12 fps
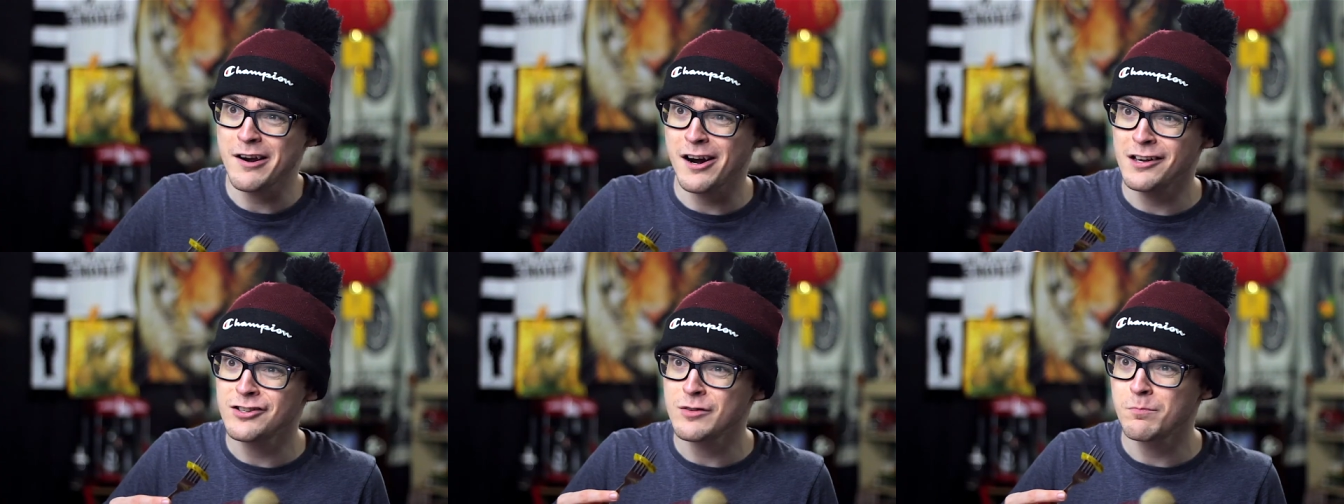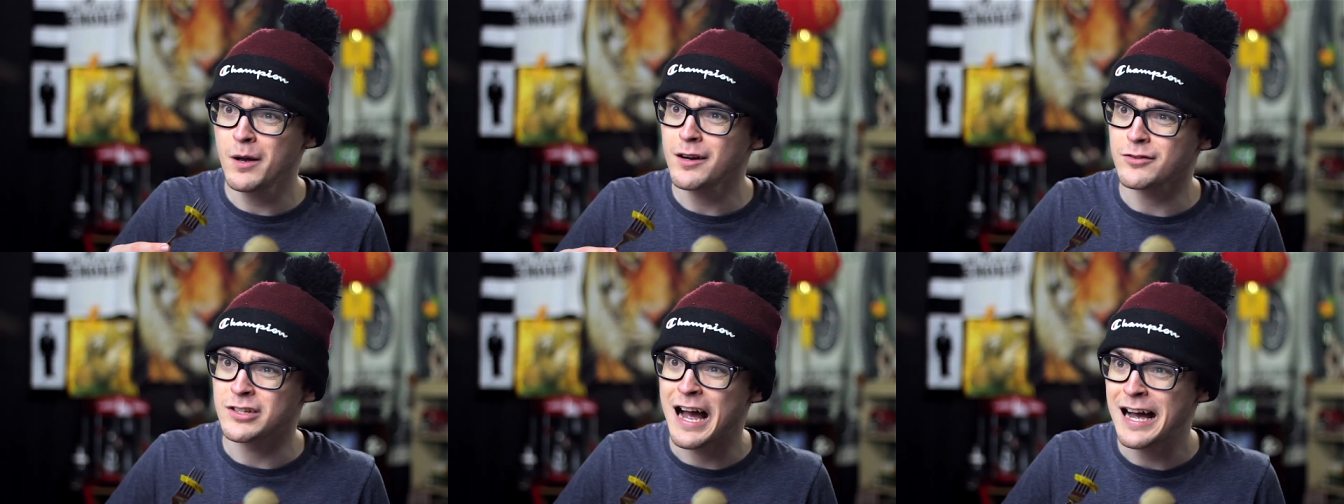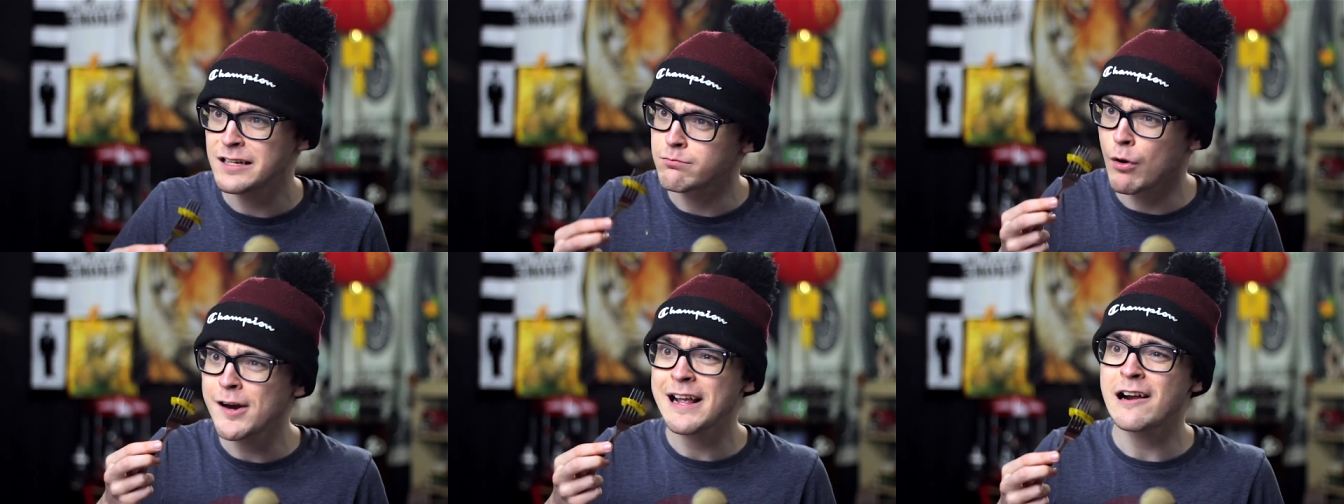not eat some pickles, guys?
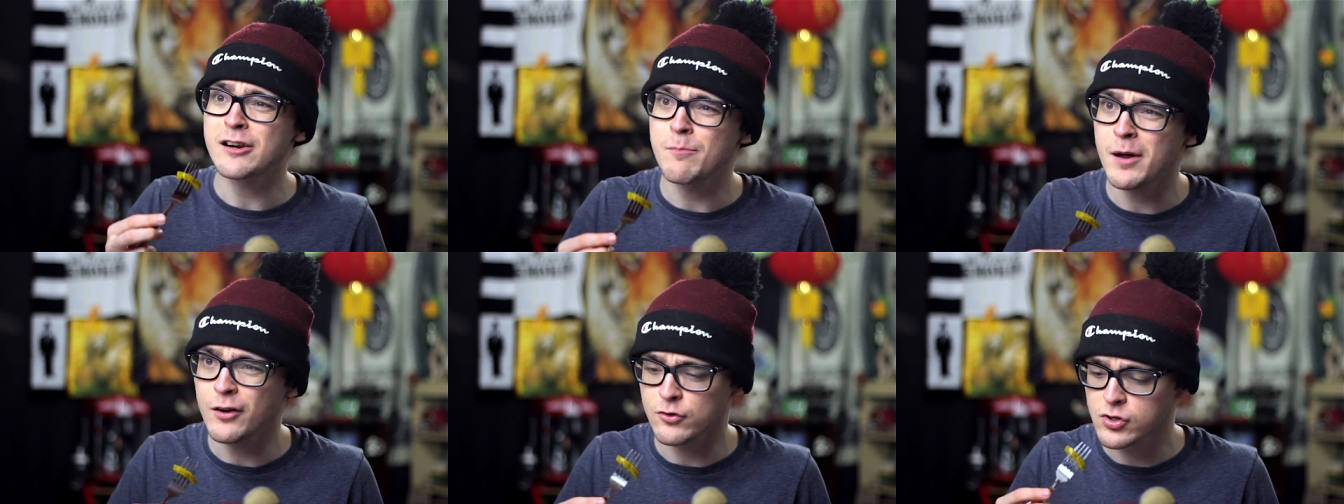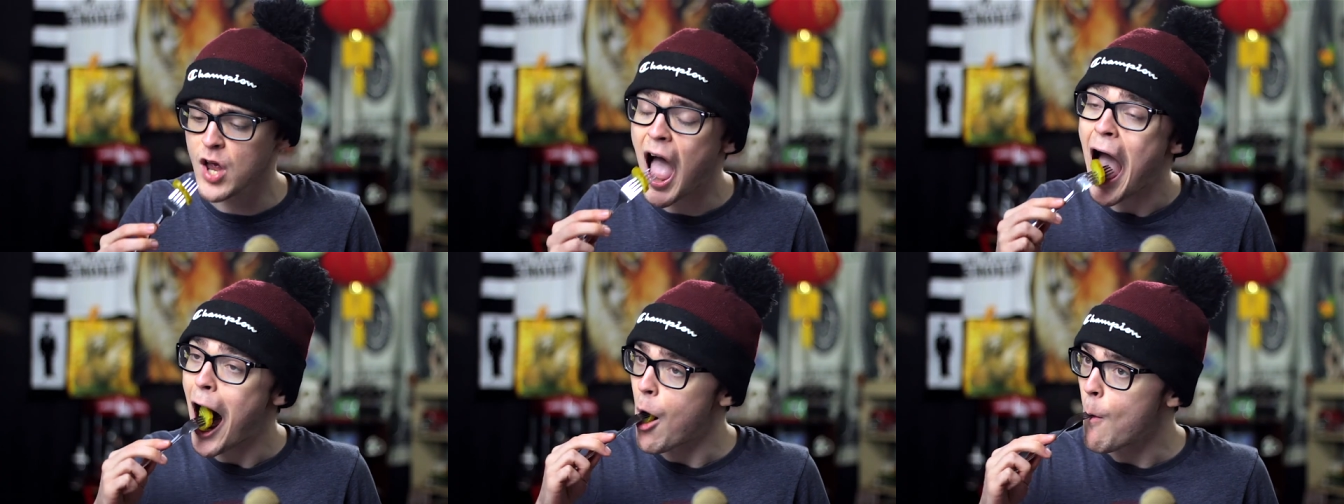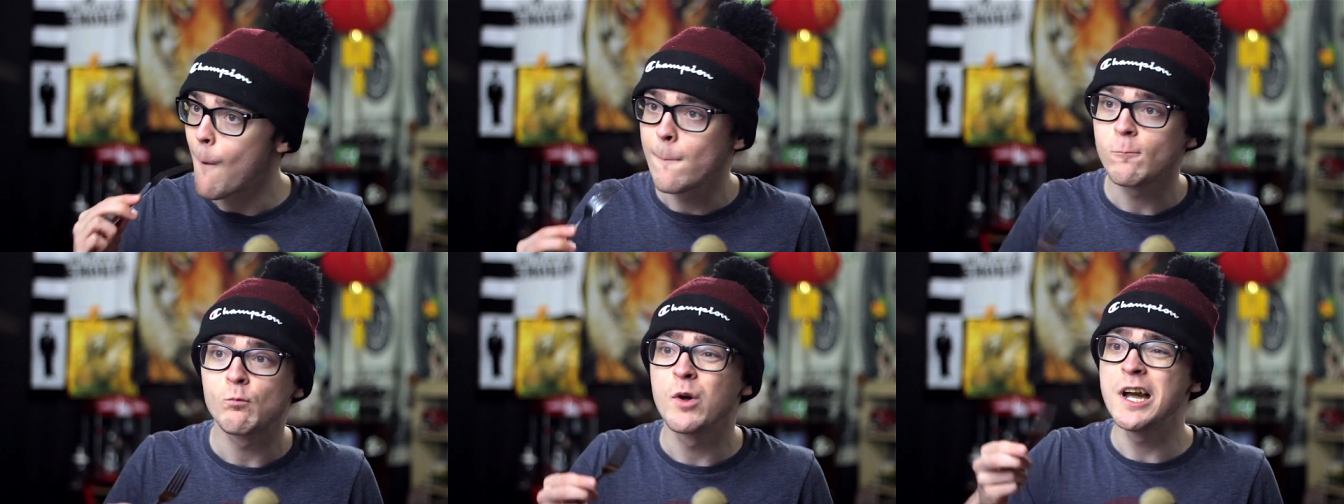Break out the pickles.
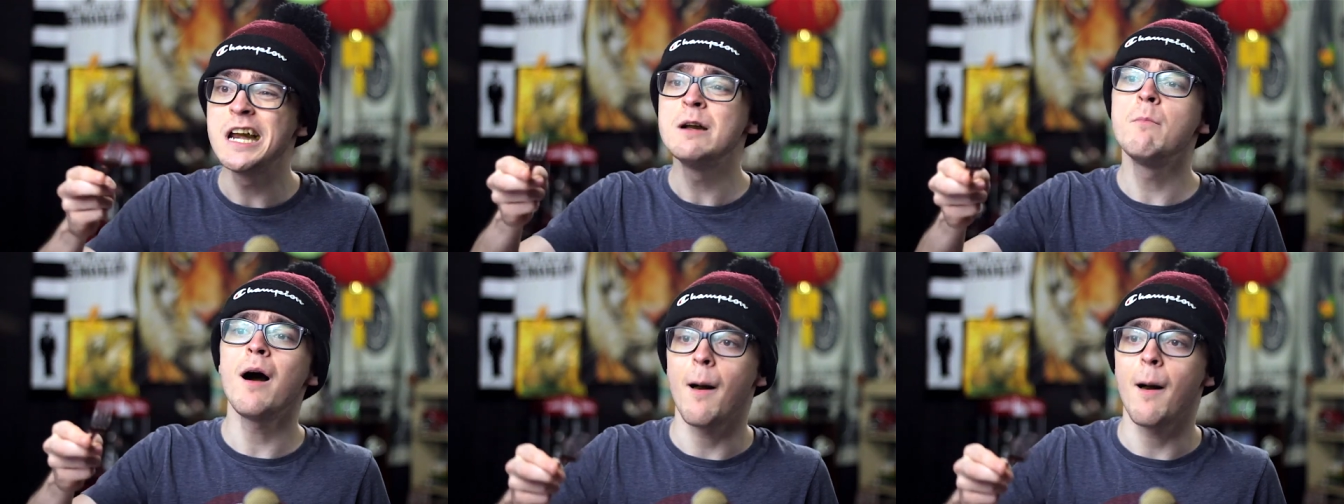Eat them